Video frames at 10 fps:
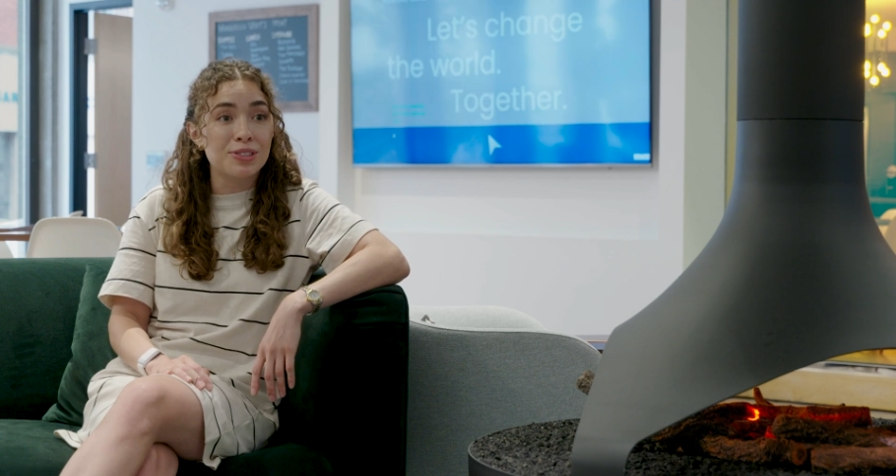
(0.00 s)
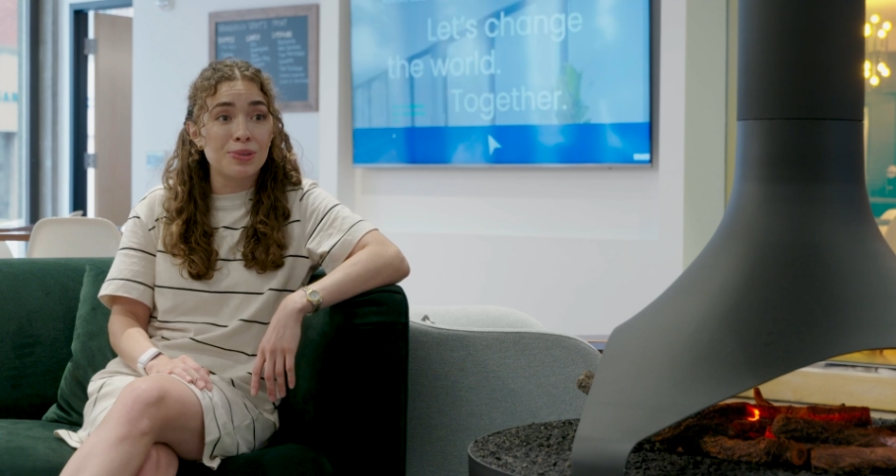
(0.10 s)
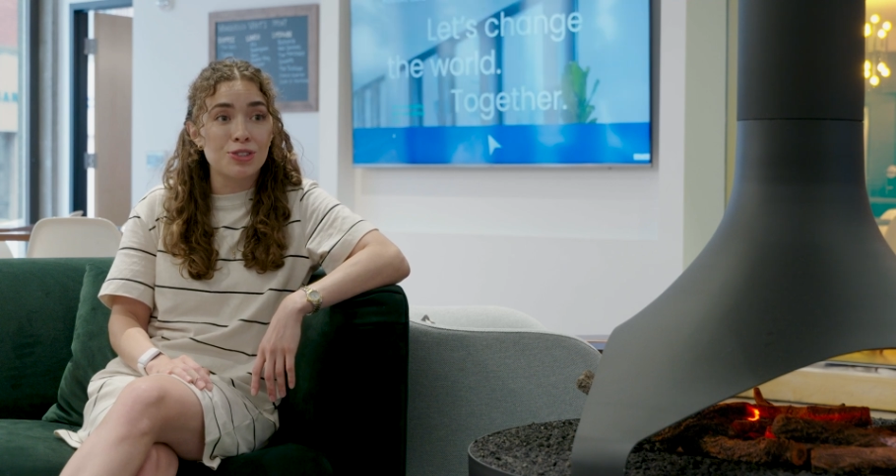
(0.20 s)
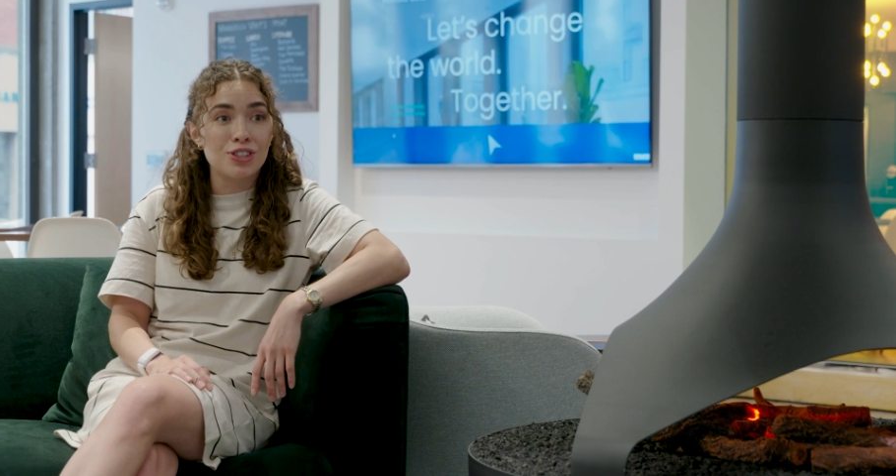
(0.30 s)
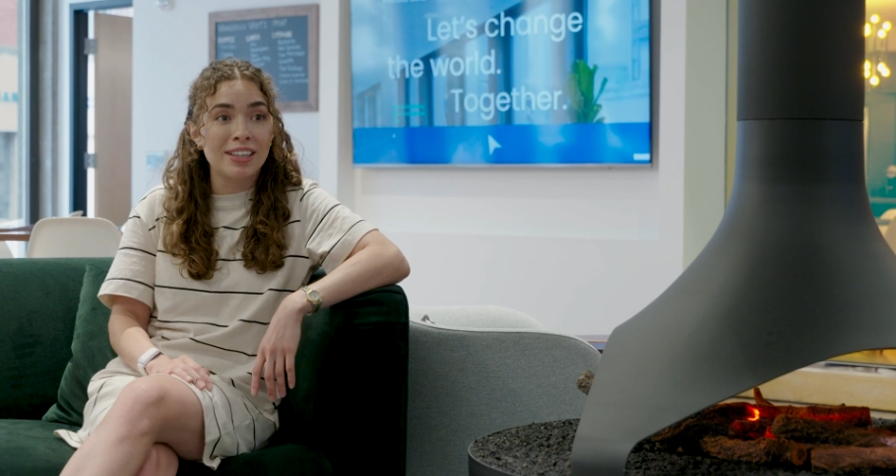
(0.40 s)

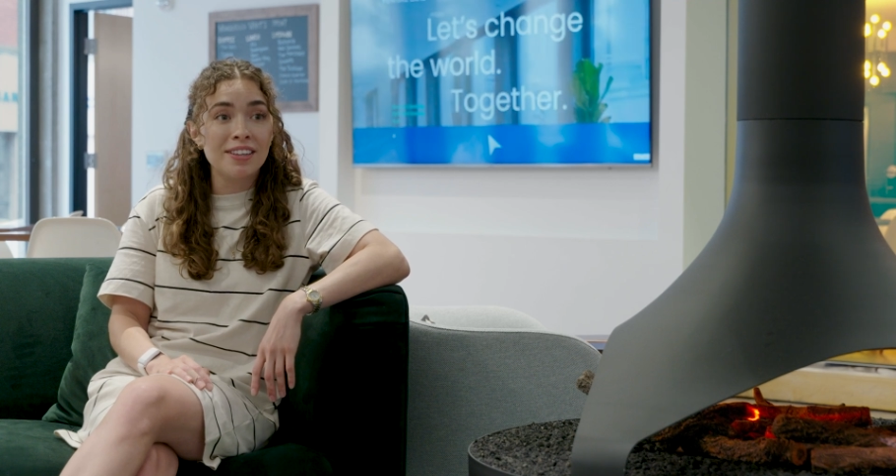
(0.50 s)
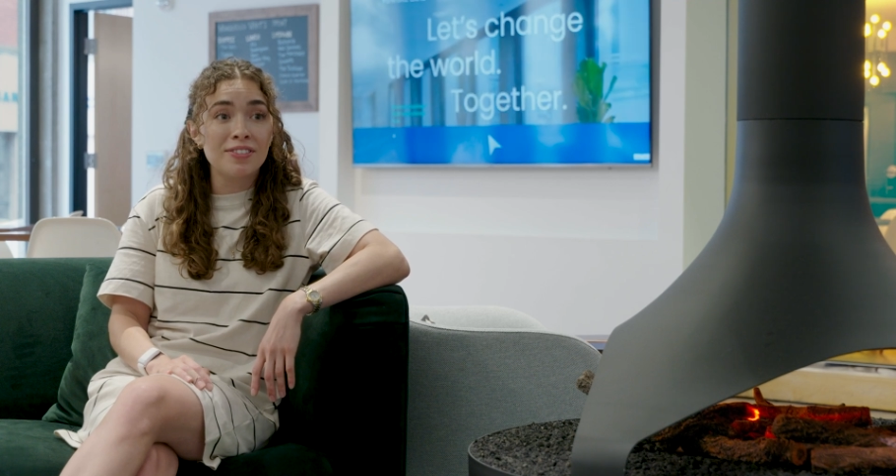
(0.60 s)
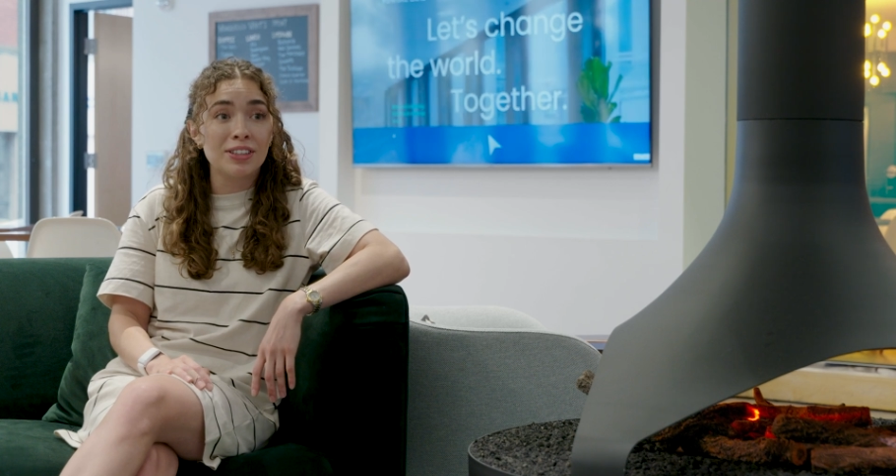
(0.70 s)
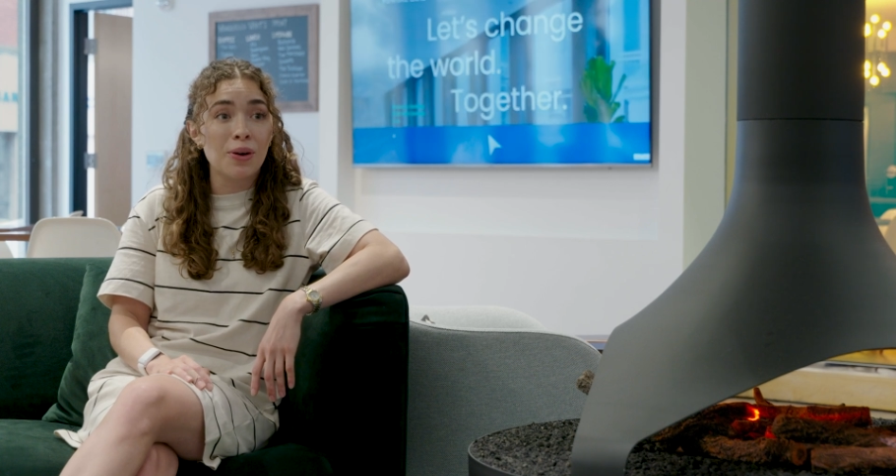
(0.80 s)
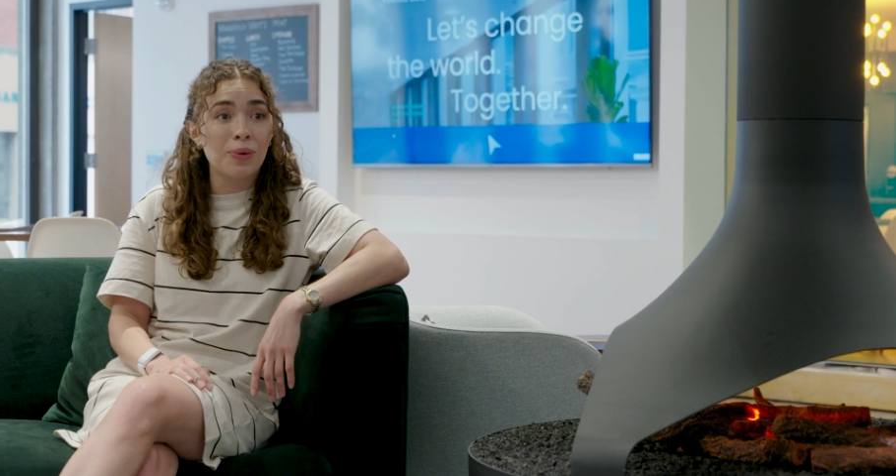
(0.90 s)
to achieve,
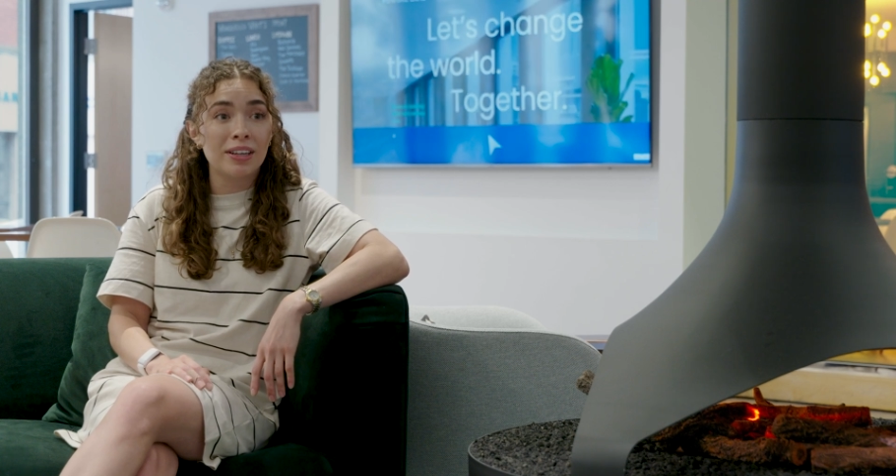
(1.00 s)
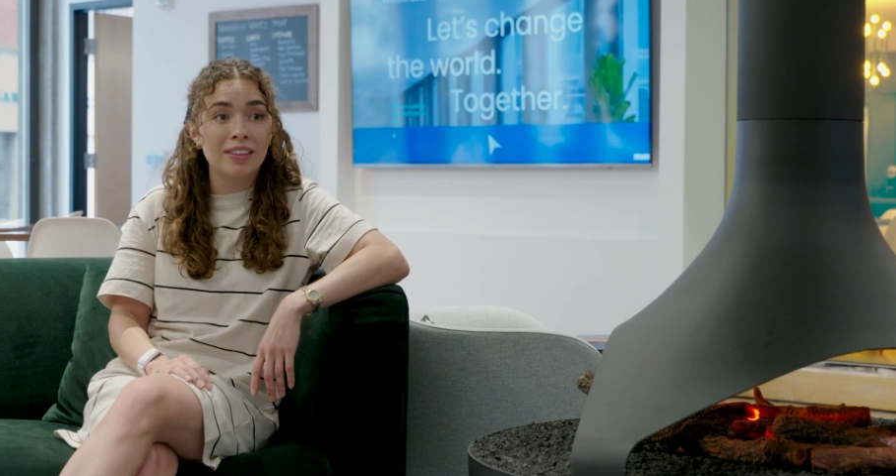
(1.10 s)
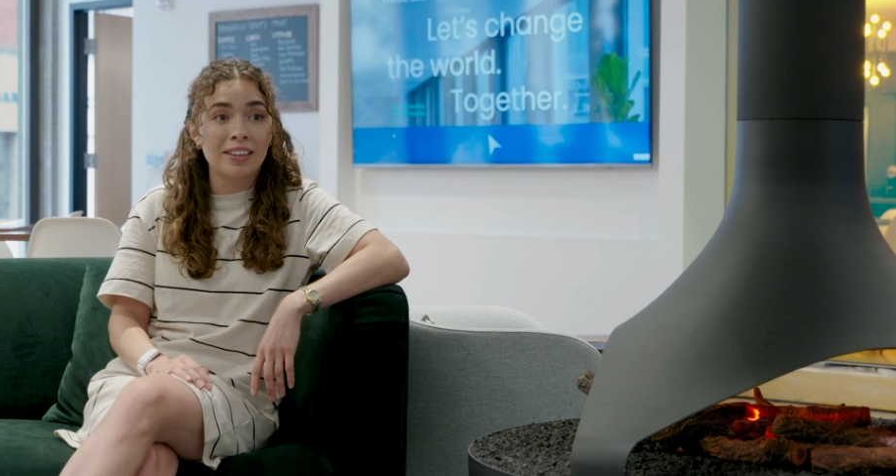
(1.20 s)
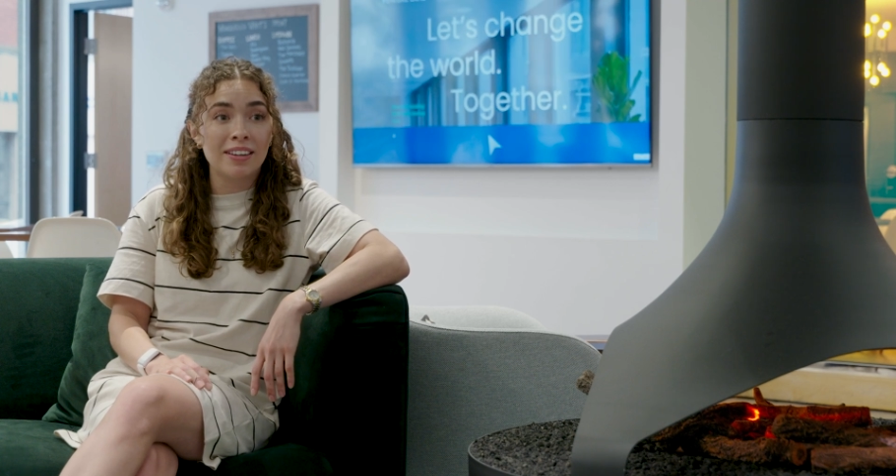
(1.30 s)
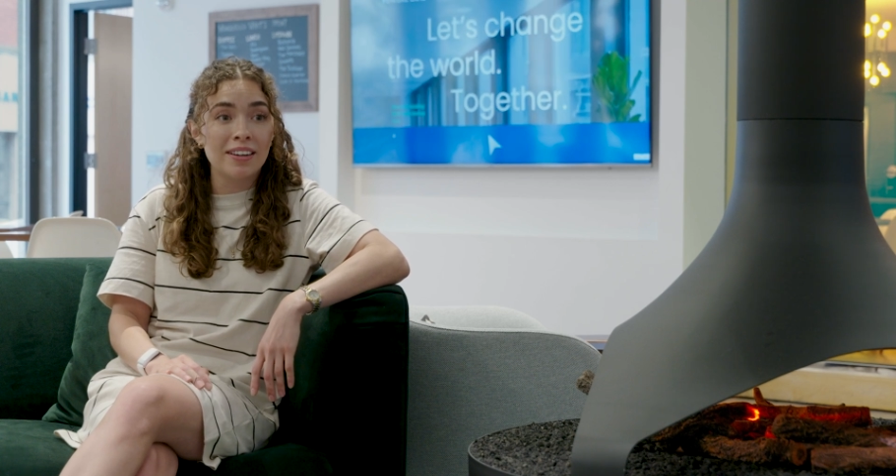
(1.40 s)
and
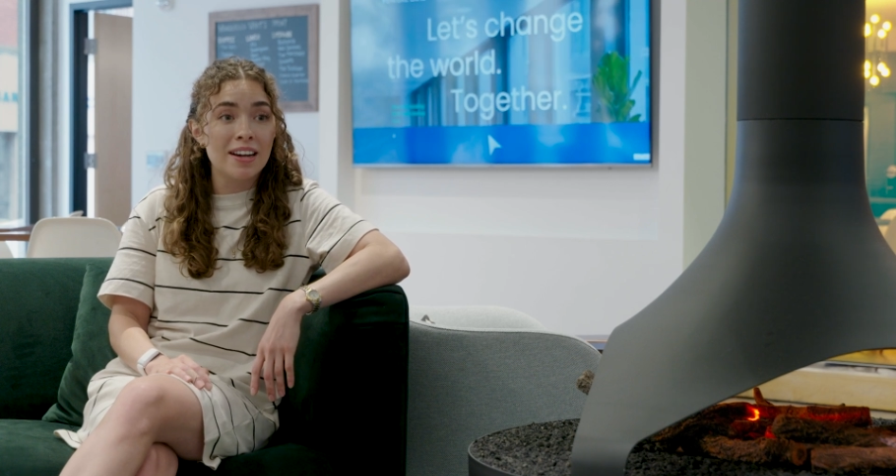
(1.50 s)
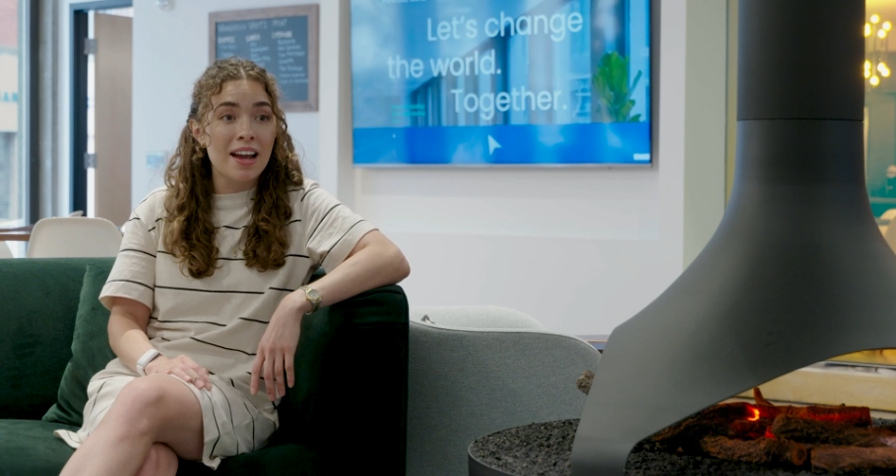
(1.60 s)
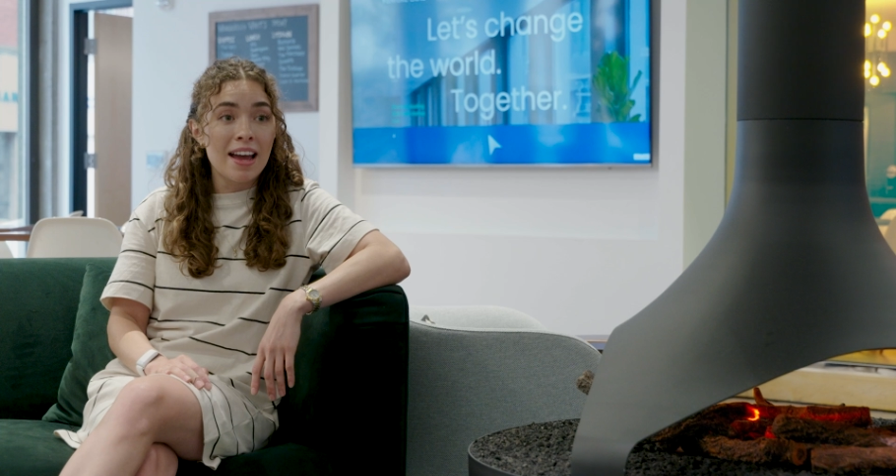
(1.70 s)
GoingClear